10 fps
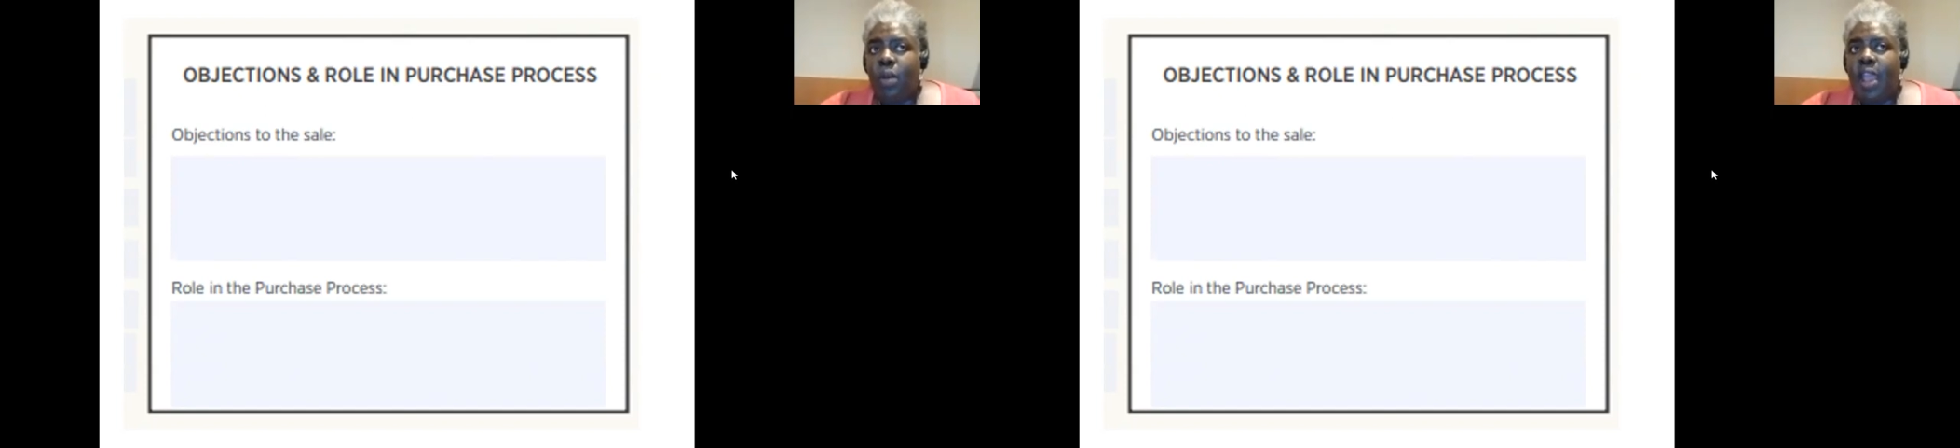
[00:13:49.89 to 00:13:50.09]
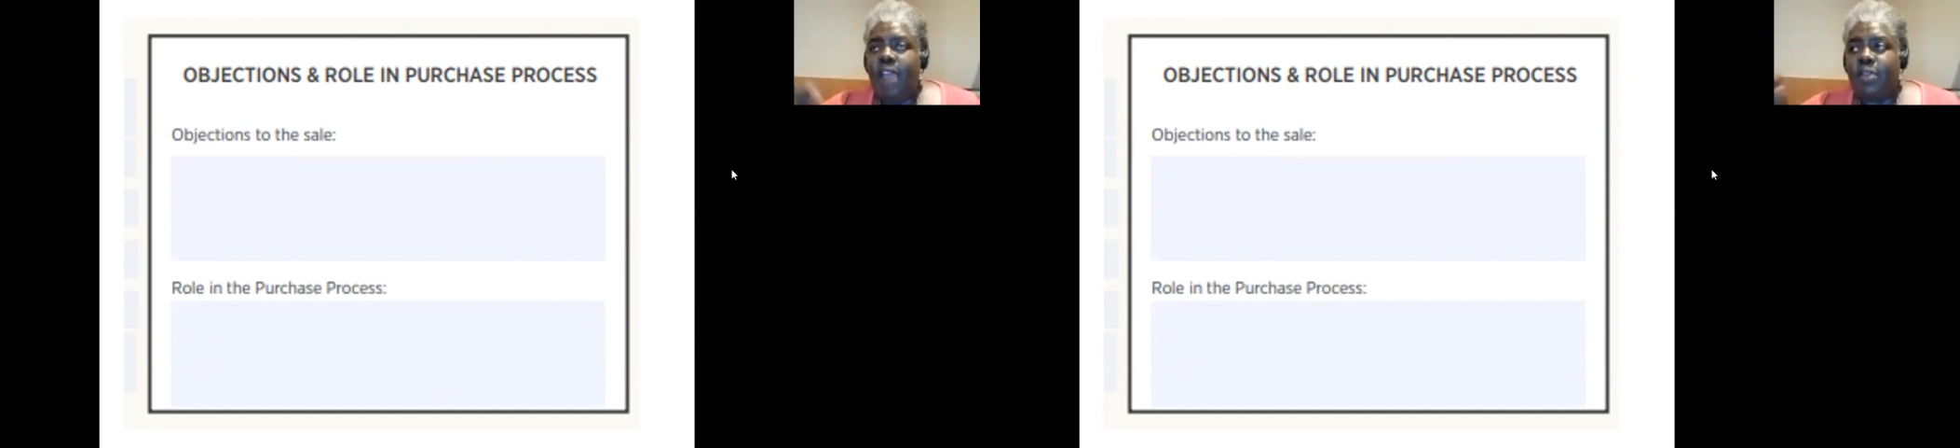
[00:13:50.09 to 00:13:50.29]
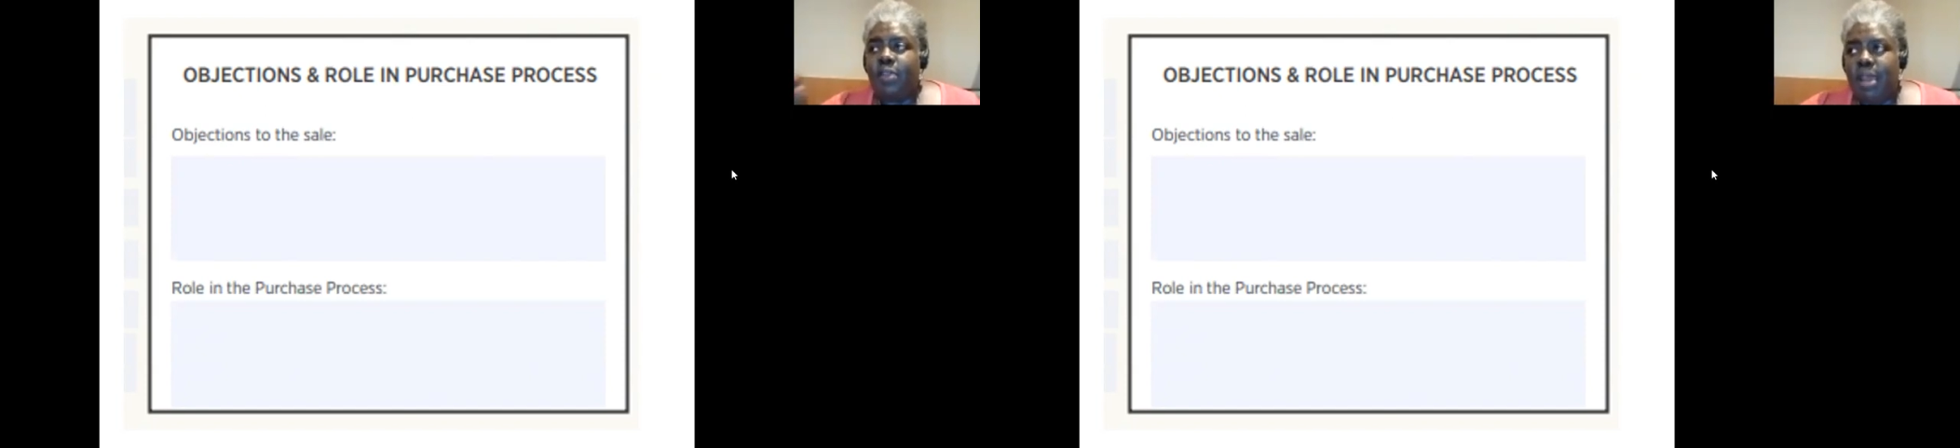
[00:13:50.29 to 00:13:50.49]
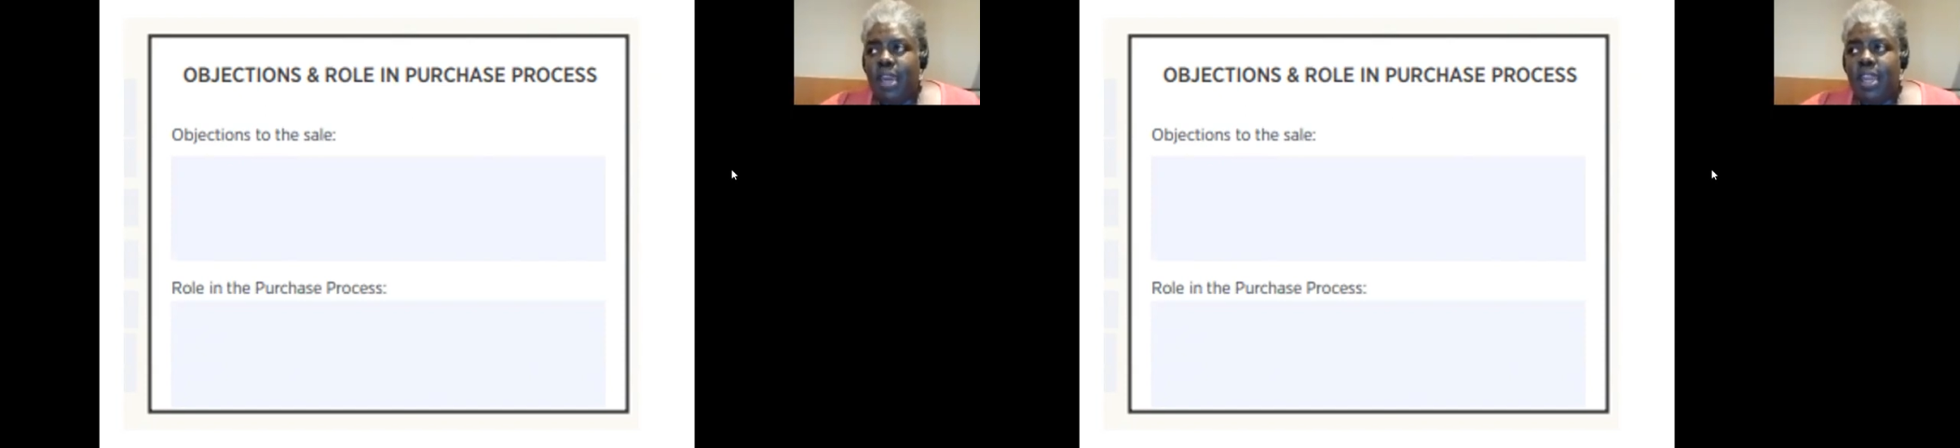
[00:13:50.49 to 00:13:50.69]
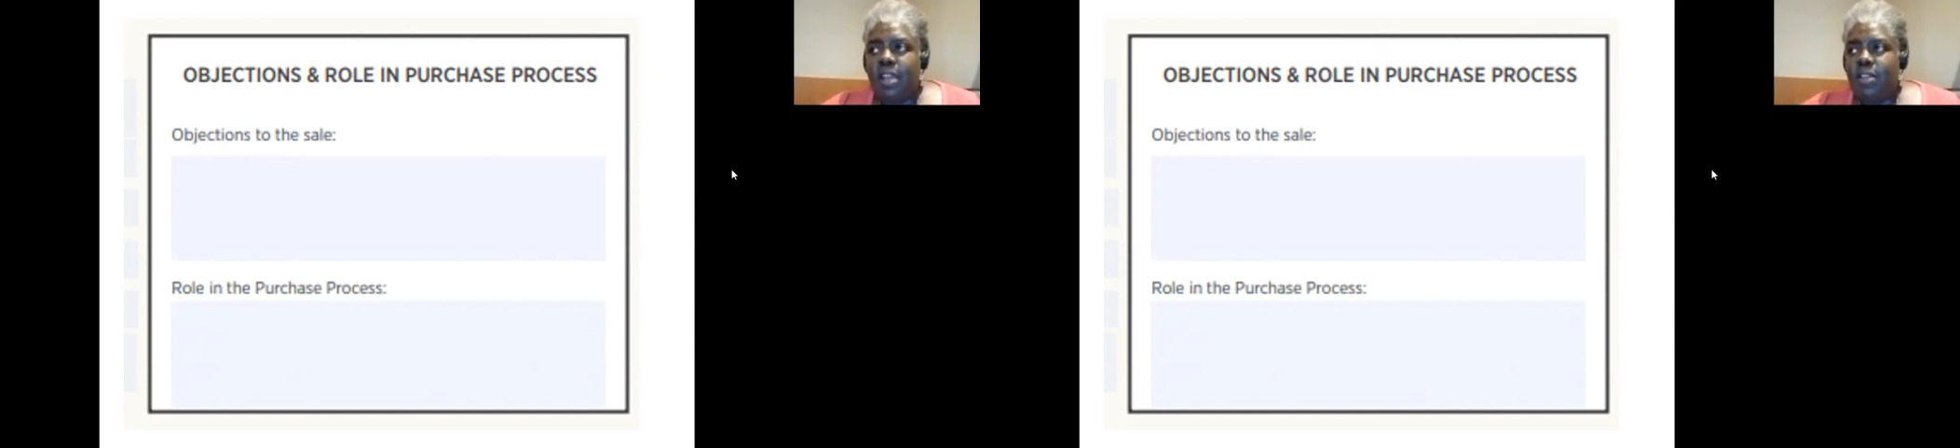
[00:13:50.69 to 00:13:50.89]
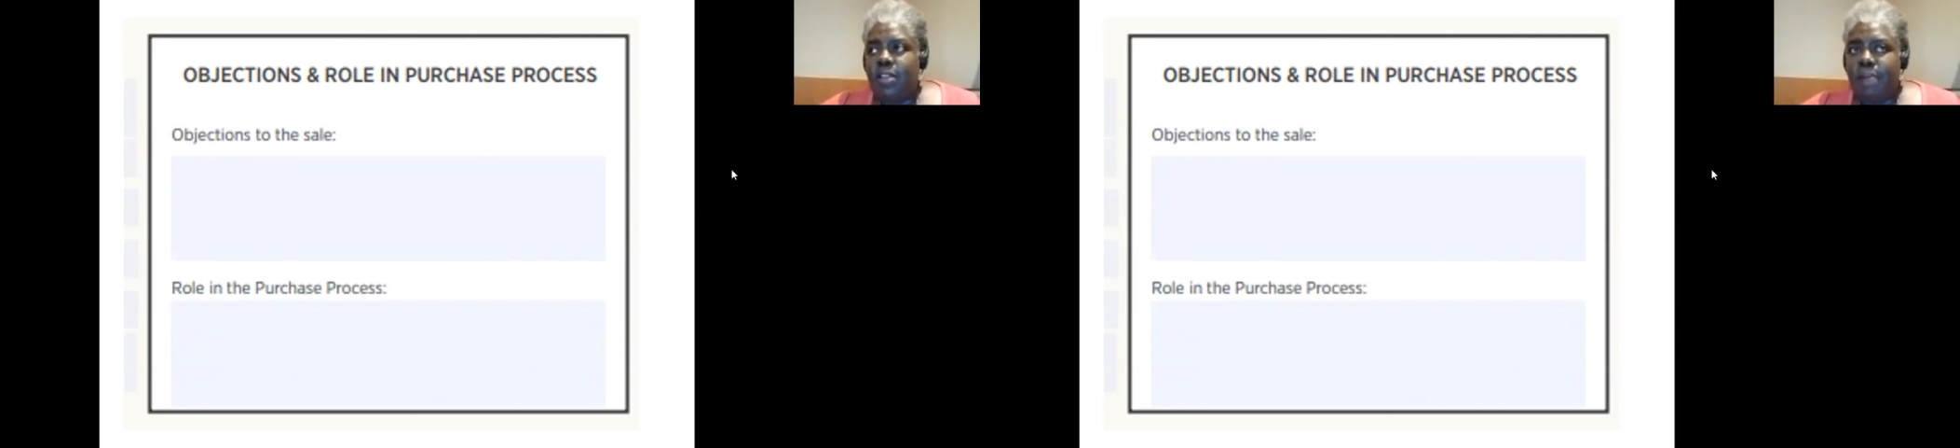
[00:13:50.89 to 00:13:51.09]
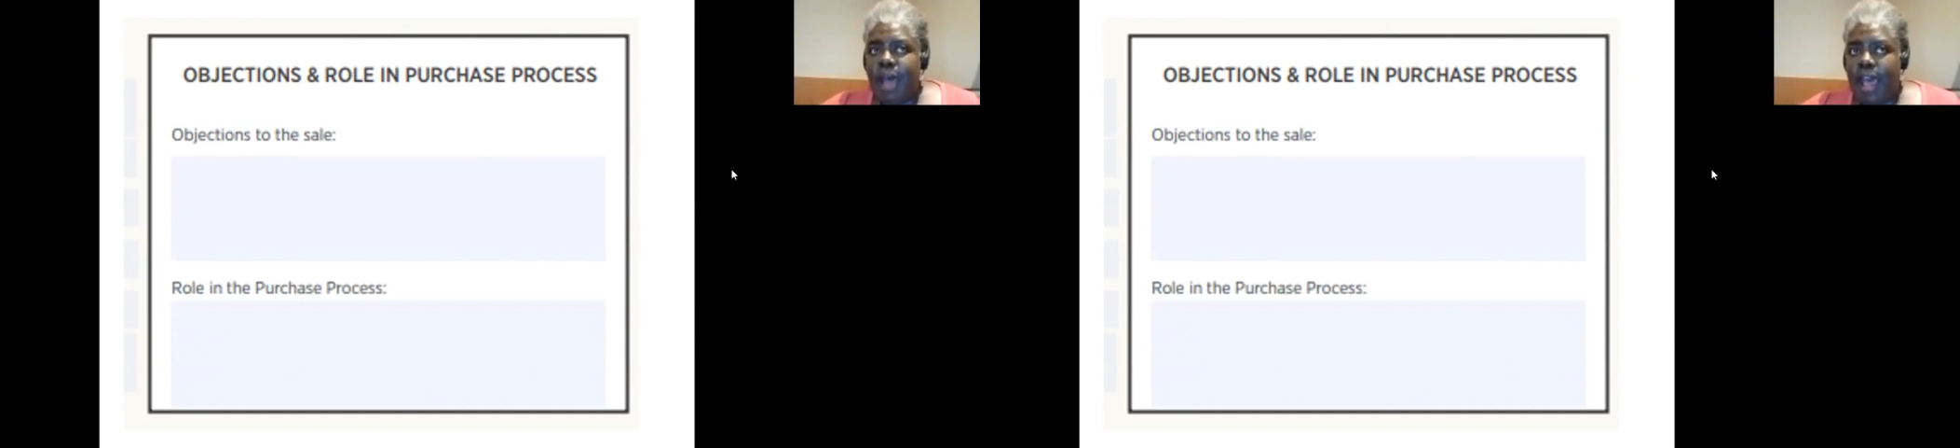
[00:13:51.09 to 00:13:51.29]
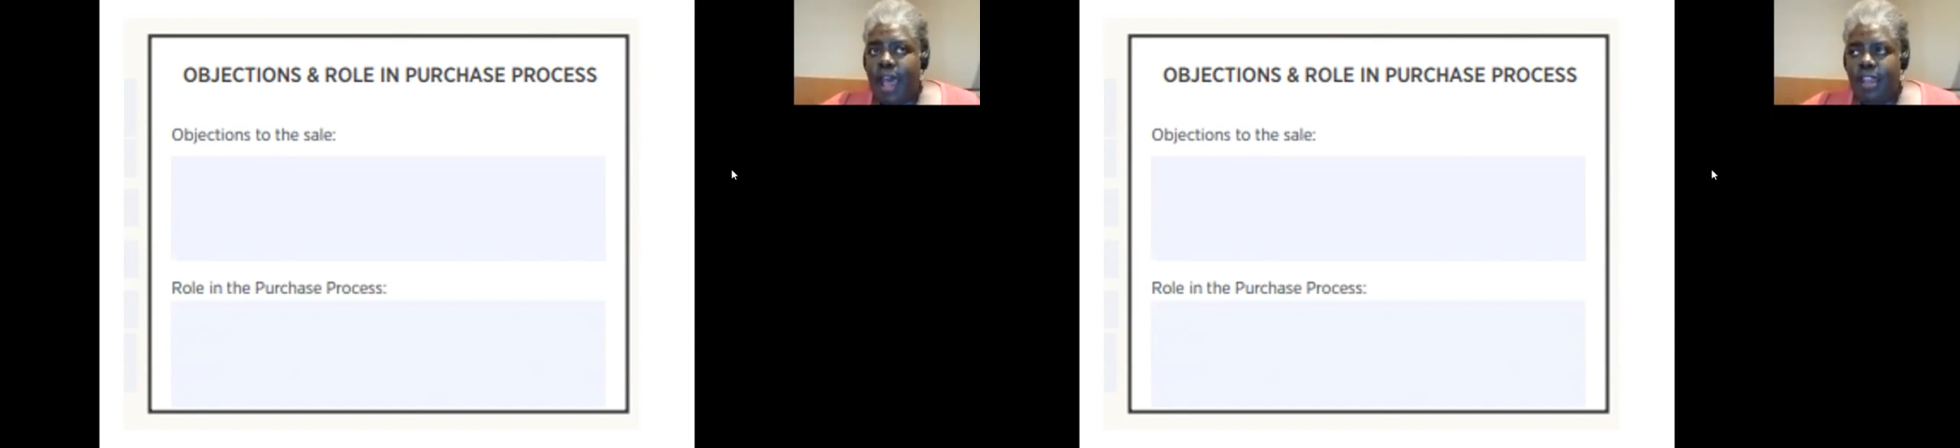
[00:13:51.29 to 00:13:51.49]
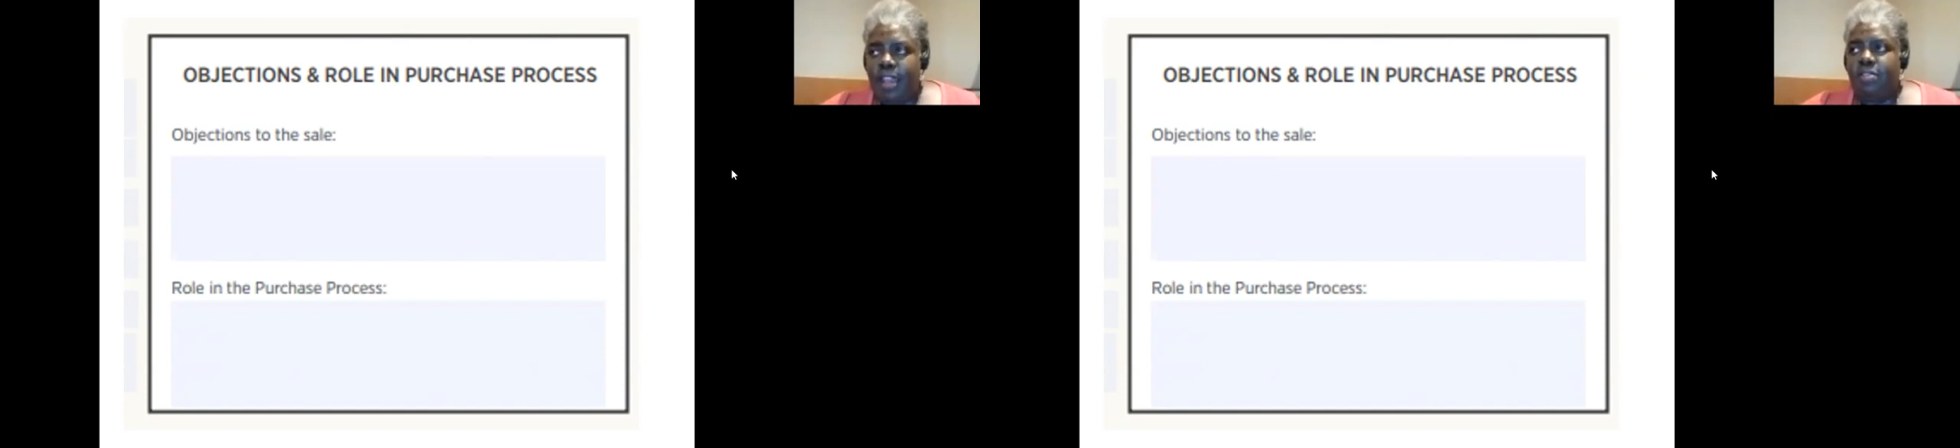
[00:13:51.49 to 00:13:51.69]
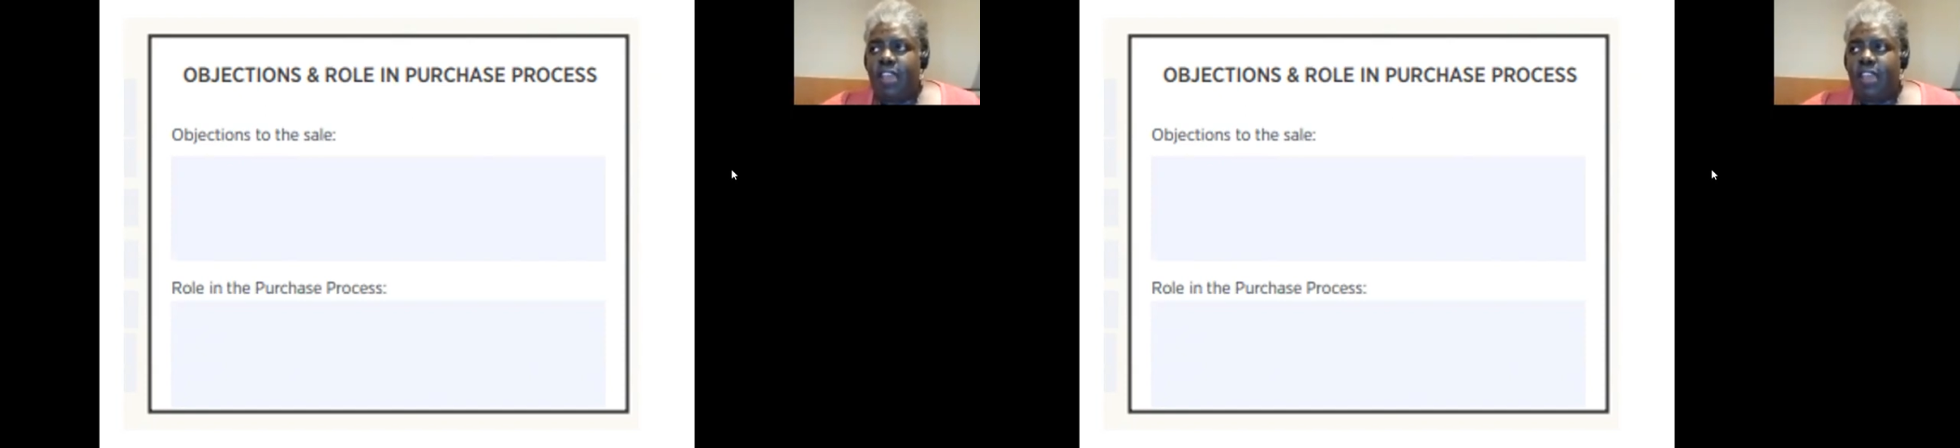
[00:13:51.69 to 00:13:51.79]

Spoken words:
have the money in their pocket,